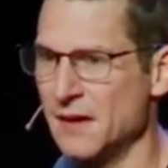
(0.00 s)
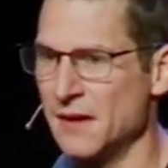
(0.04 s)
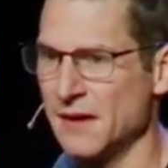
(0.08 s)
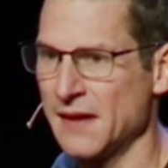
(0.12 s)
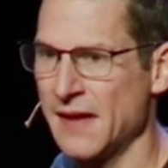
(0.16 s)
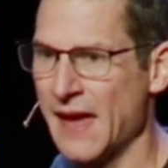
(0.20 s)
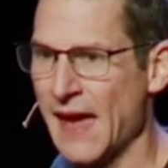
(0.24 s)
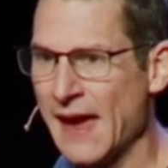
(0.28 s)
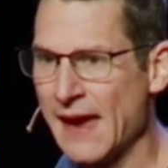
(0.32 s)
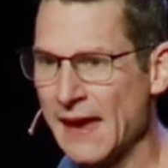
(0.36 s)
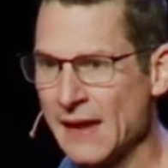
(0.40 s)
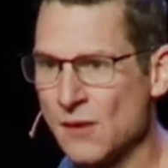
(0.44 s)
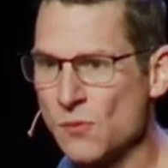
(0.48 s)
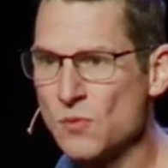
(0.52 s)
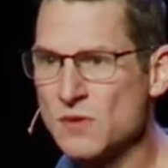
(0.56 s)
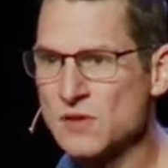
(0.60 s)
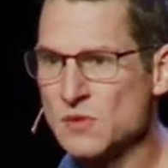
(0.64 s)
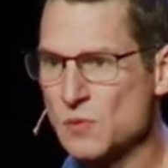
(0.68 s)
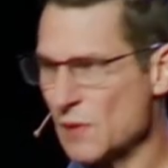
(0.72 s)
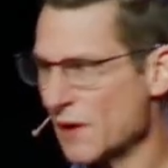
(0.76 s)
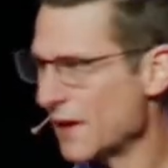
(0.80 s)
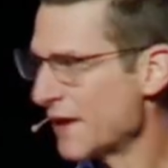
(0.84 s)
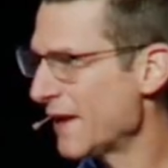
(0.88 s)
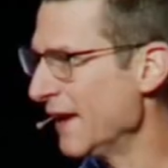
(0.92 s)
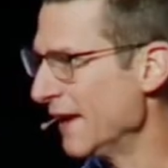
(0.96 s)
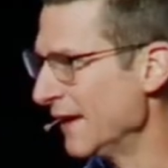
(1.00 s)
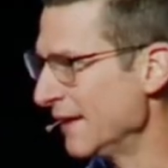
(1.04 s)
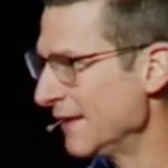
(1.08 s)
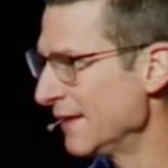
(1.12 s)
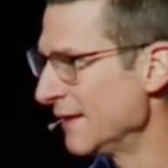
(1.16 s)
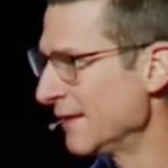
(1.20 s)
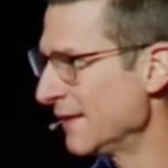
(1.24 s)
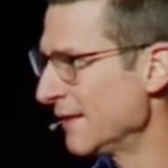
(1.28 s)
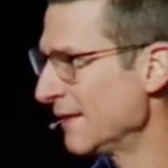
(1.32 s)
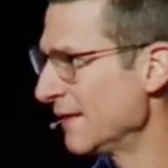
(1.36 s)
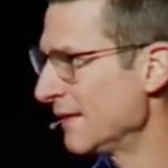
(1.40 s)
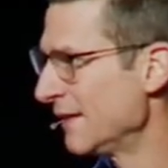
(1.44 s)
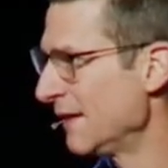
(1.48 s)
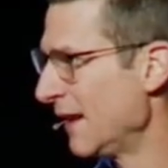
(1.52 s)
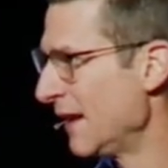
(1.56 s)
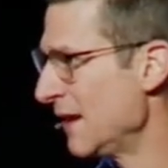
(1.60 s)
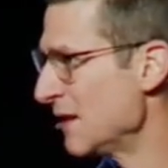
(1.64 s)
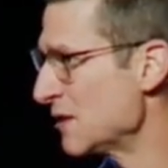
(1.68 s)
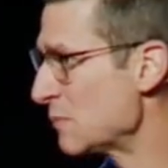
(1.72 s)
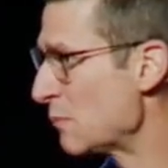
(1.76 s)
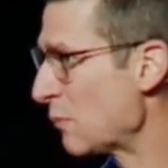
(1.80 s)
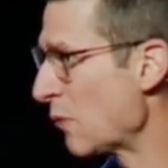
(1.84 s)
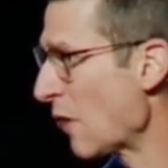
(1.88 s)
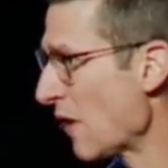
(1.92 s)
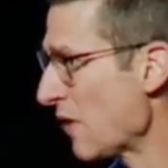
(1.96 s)
Cain was wicked and
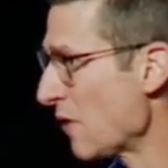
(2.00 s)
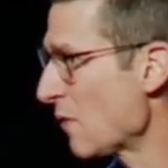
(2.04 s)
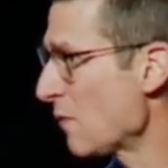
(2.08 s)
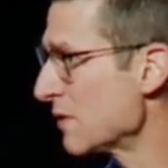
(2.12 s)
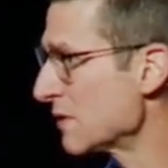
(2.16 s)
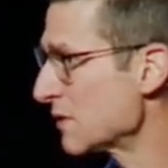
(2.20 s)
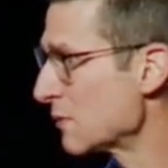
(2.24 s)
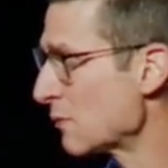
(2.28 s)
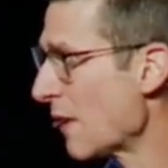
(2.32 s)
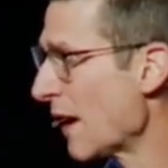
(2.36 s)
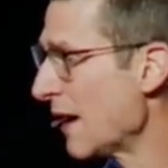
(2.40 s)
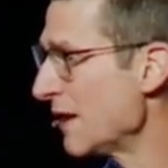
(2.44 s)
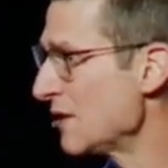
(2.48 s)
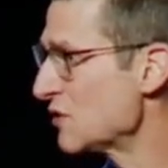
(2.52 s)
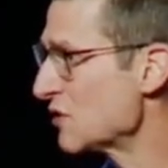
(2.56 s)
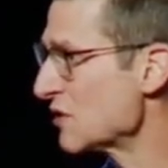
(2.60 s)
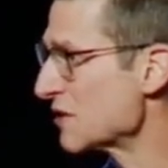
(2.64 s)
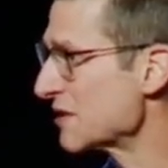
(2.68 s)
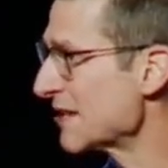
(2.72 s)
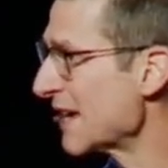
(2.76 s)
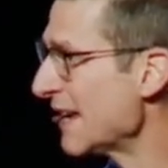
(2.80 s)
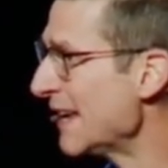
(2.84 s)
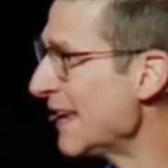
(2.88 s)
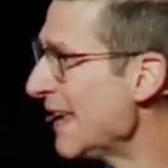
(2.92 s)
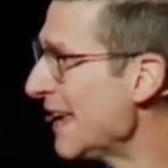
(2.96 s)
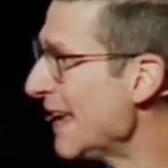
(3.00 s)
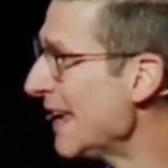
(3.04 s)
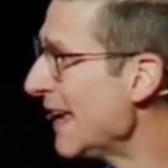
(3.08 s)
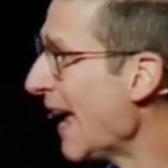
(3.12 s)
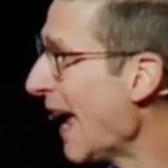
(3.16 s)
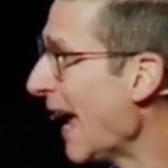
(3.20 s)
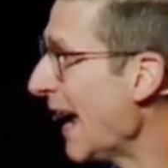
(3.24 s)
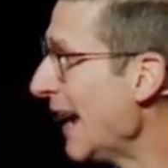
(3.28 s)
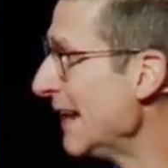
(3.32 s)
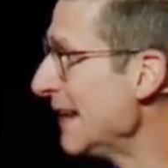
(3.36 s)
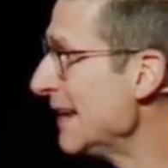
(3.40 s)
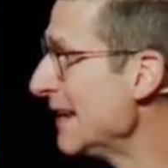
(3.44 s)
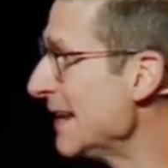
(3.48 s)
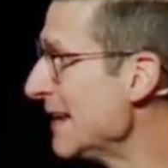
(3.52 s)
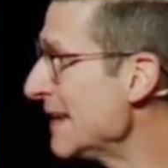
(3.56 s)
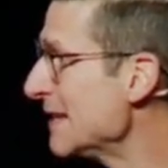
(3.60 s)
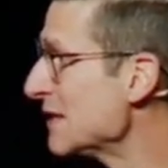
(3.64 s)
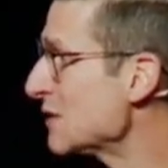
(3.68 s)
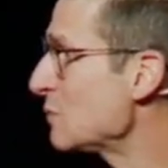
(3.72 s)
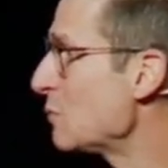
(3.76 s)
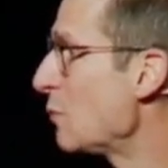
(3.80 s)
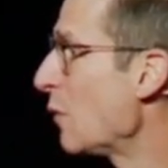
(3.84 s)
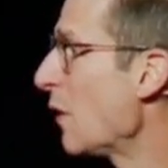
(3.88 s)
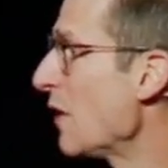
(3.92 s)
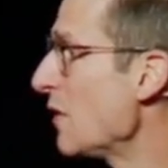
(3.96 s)
his brother was righteous and he hated
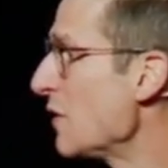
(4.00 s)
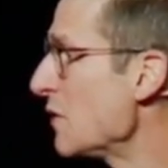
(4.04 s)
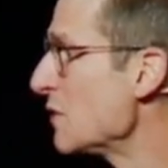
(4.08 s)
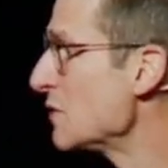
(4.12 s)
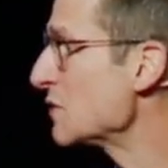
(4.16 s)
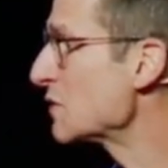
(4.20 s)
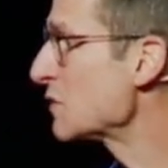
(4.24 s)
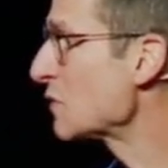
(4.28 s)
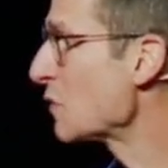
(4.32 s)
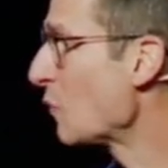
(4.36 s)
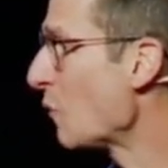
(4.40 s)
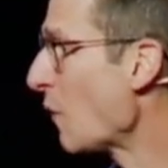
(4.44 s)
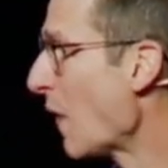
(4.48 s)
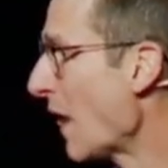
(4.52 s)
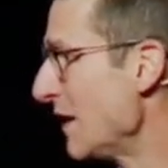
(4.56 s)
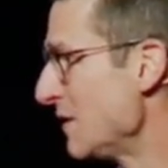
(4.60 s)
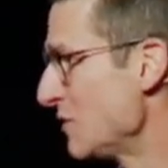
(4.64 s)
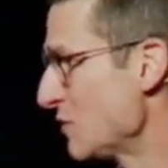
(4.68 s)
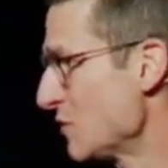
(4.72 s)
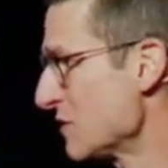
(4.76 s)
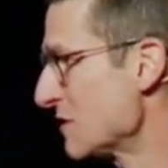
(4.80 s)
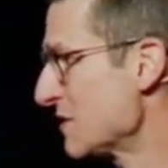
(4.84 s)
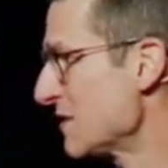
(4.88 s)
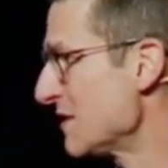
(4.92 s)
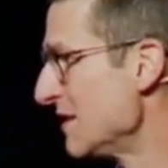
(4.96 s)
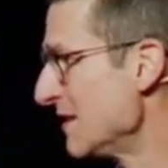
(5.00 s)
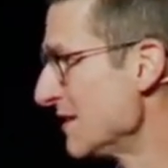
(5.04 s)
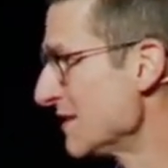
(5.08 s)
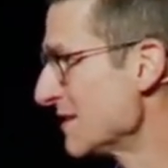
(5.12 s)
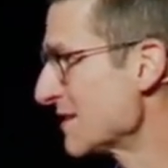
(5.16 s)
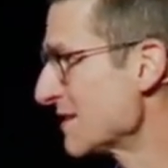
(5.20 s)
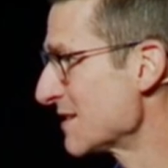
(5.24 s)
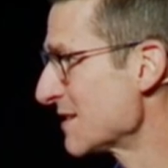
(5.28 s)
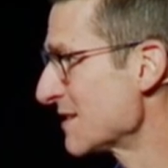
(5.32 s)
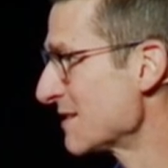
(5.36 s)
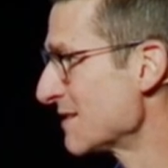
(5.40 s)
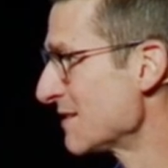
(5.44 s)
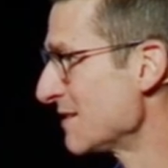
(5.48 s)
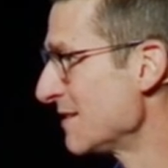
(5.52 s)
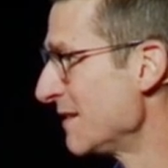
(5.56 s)
his brother's righteousness.